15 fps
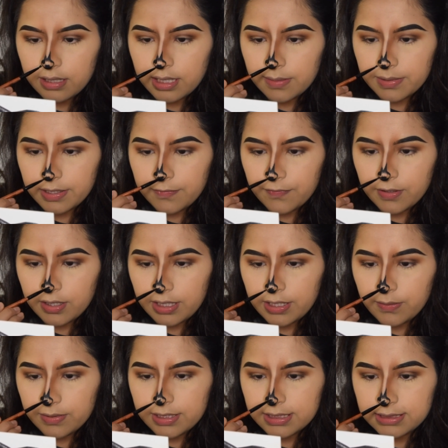And I'm going to fill it
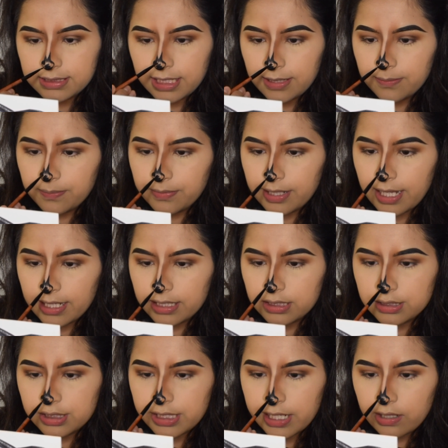in with the same black
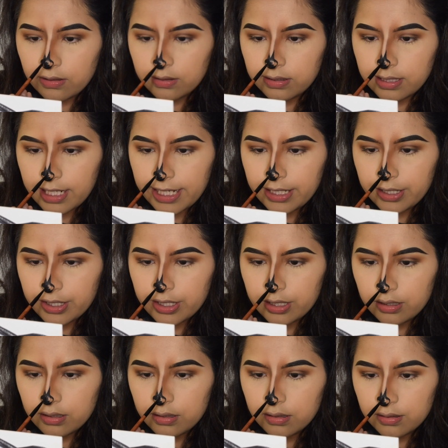gel liner.